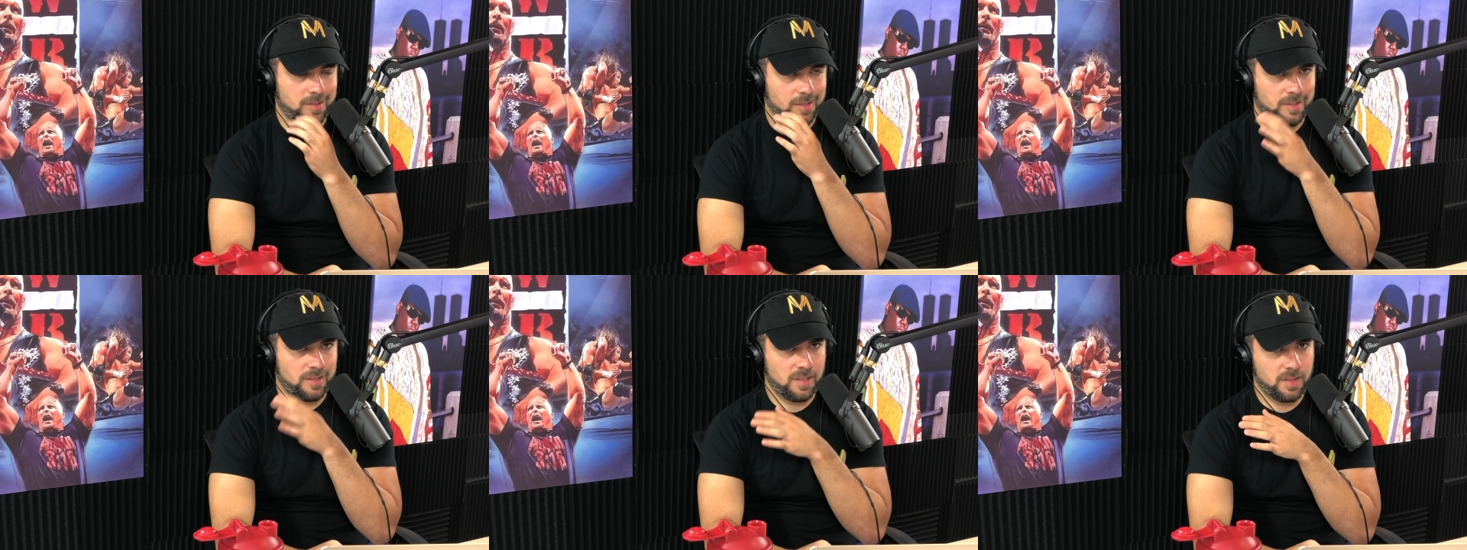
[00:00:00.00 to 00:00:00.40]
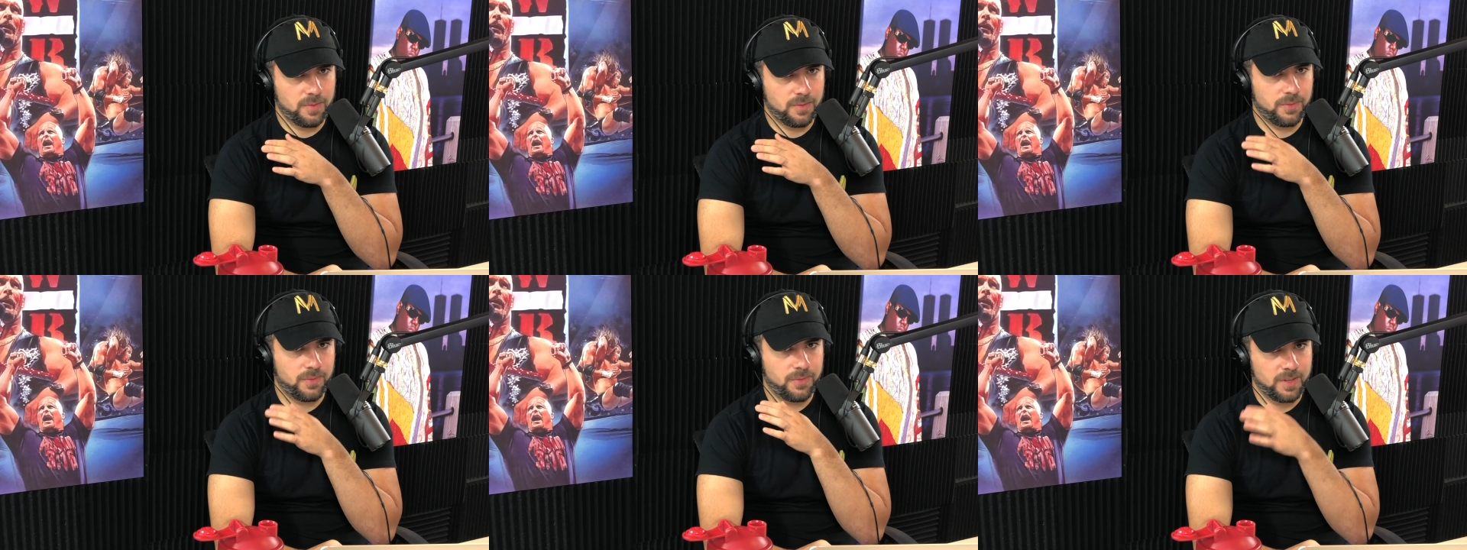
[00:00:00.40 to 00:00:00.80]
the
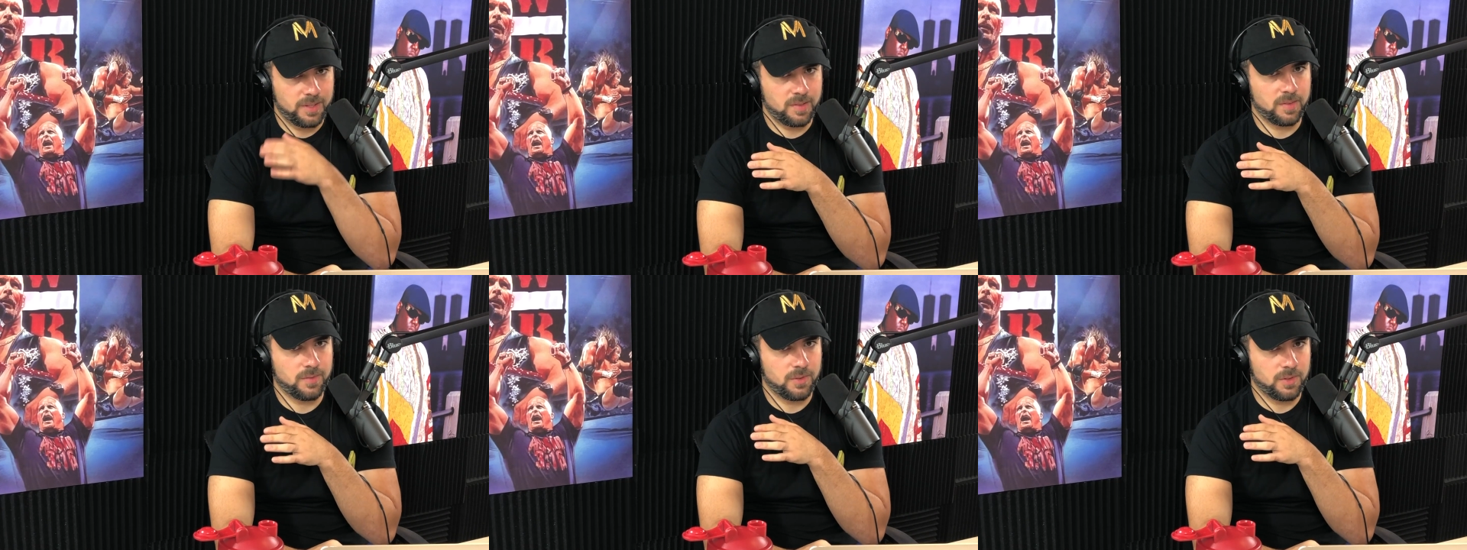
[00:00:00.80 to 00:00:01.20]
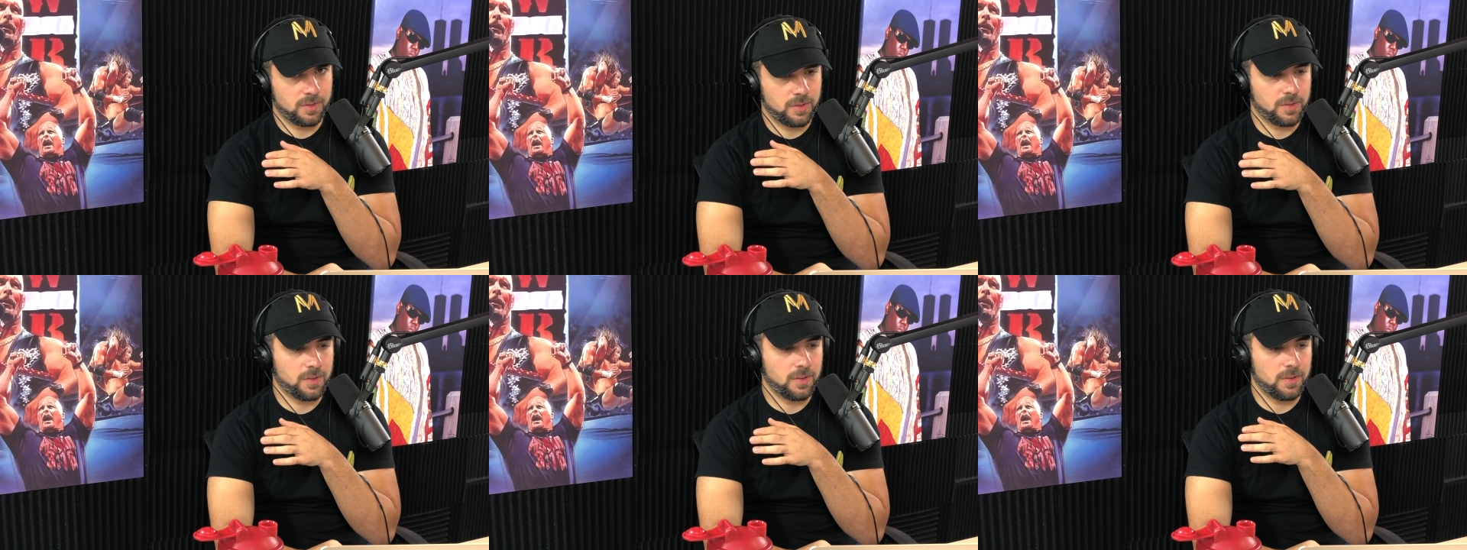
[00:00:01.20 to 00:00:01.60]
defensive
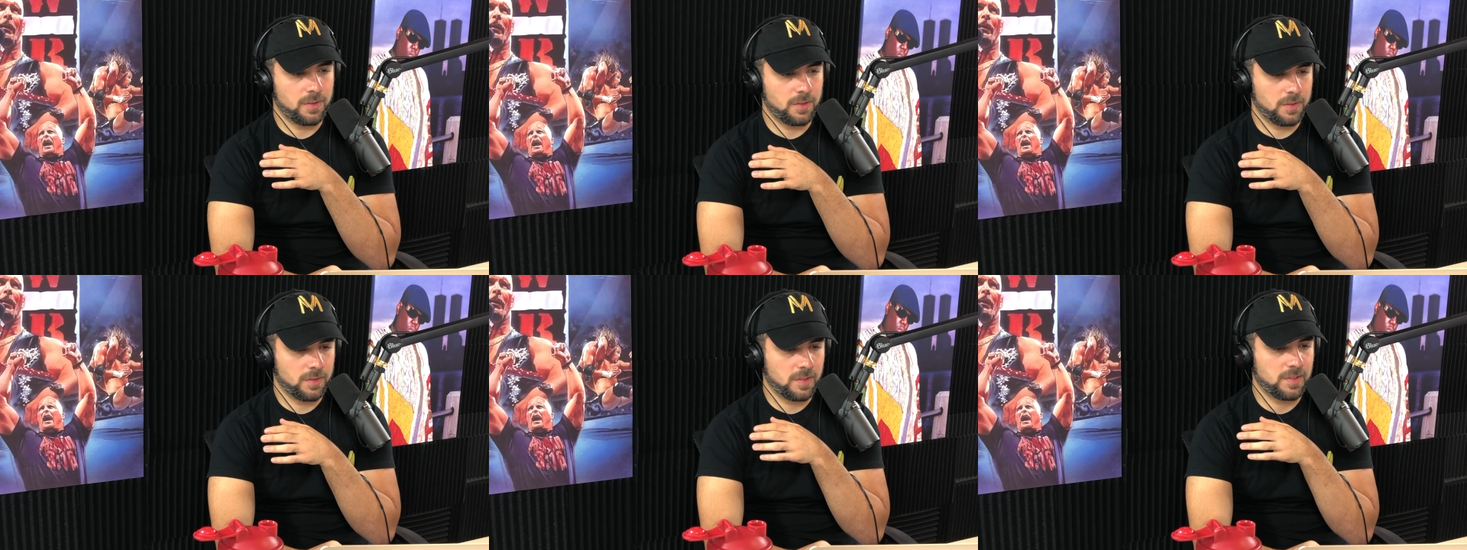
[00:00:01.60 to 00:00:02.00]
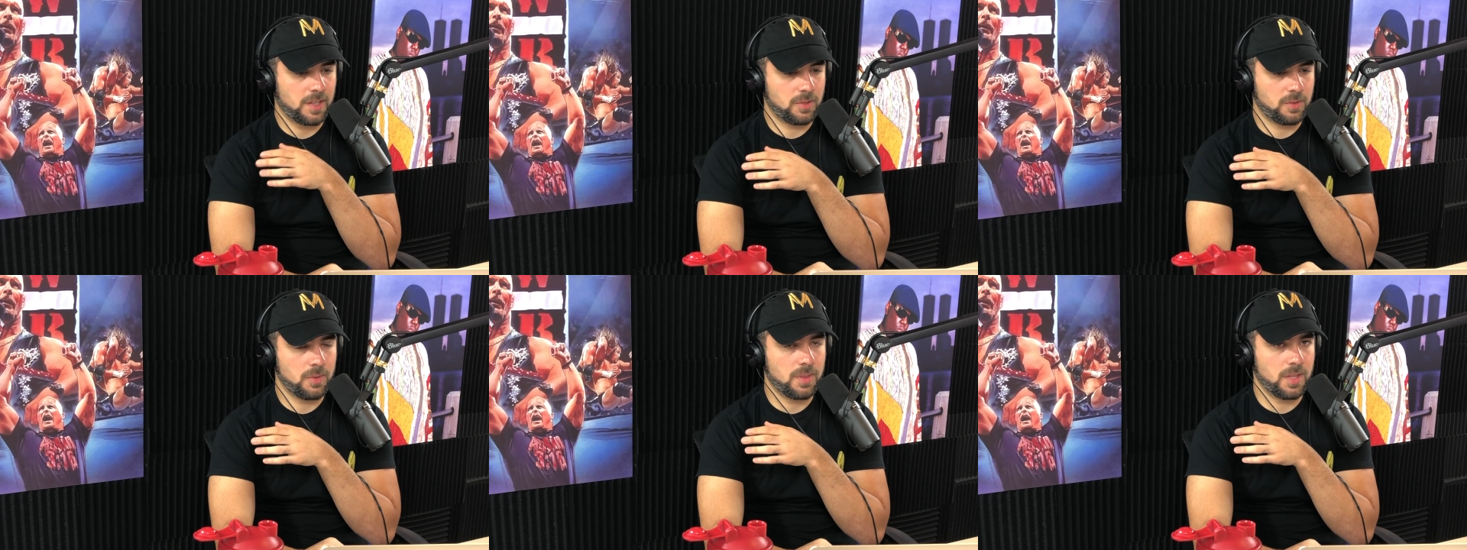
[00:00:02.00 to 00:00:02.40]
concerns, because I
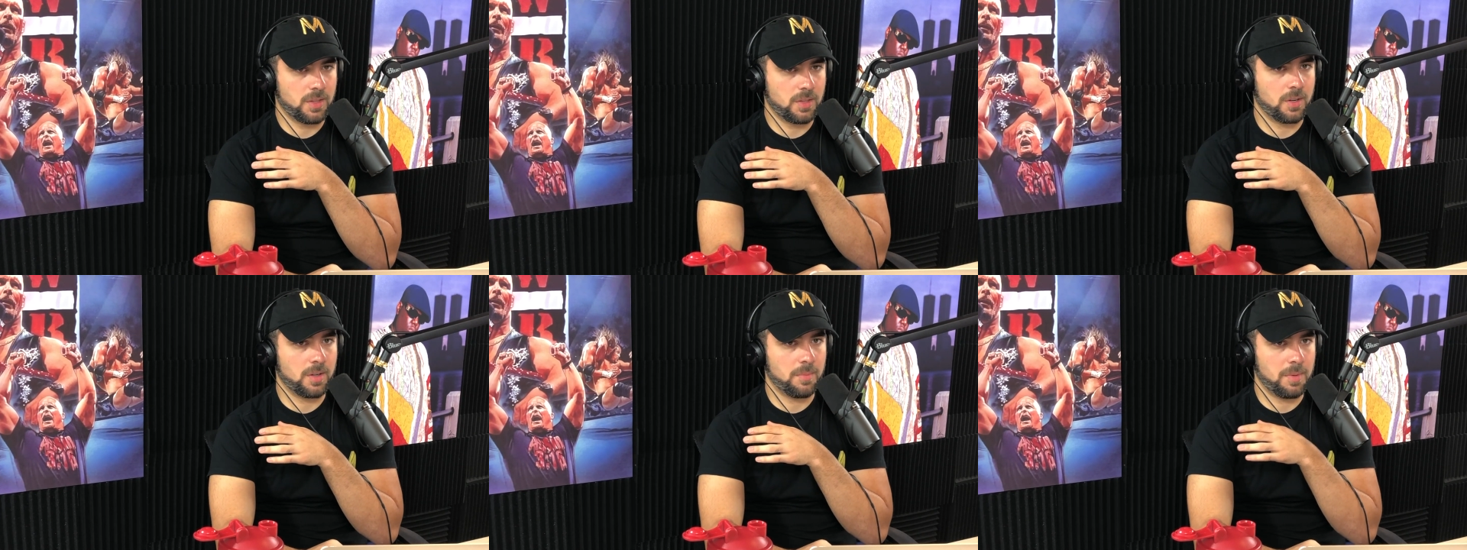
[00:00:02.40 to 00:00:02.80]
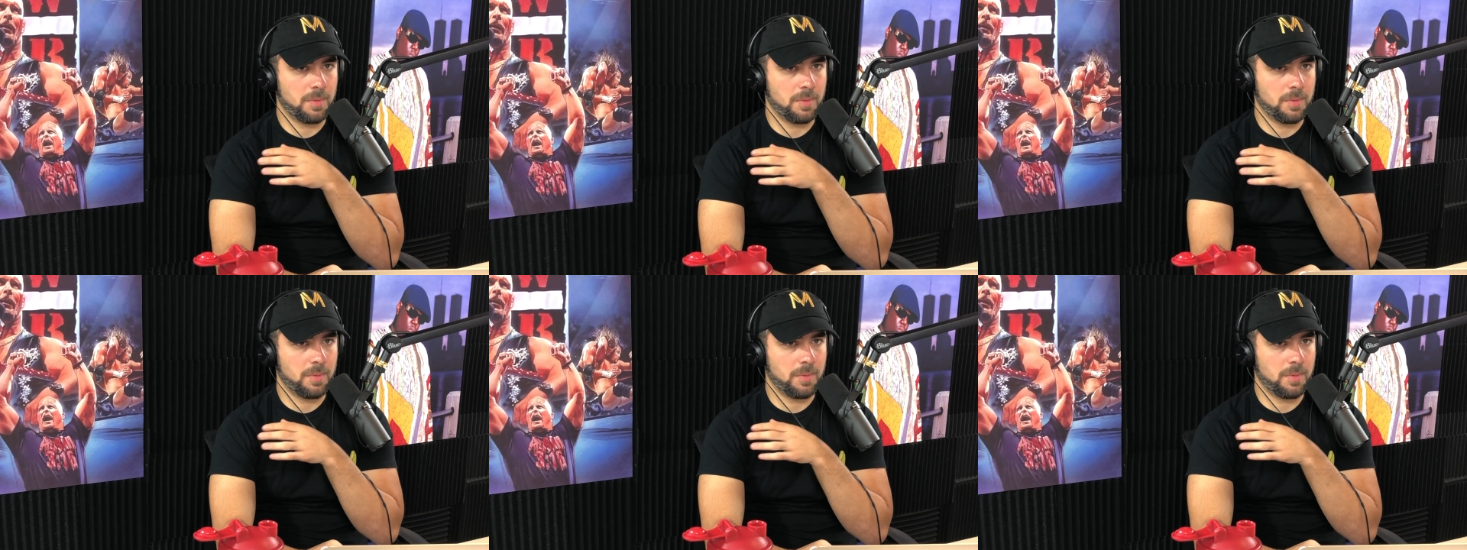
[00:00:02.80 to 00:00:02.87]
do think they're going to